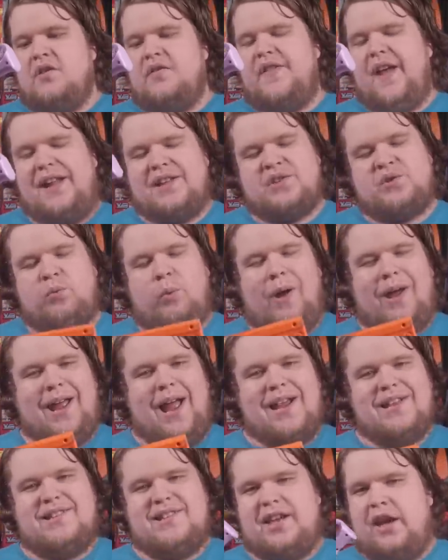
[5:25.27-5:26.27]
that's why
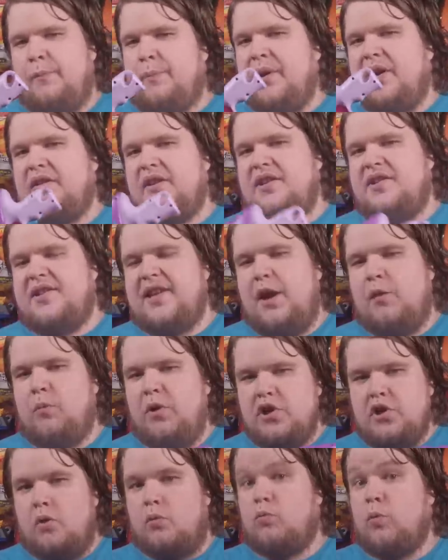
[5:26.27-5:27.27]
I typically say
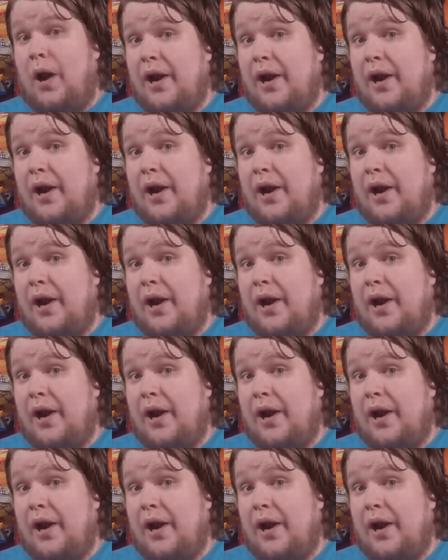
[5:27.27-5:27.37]
when you're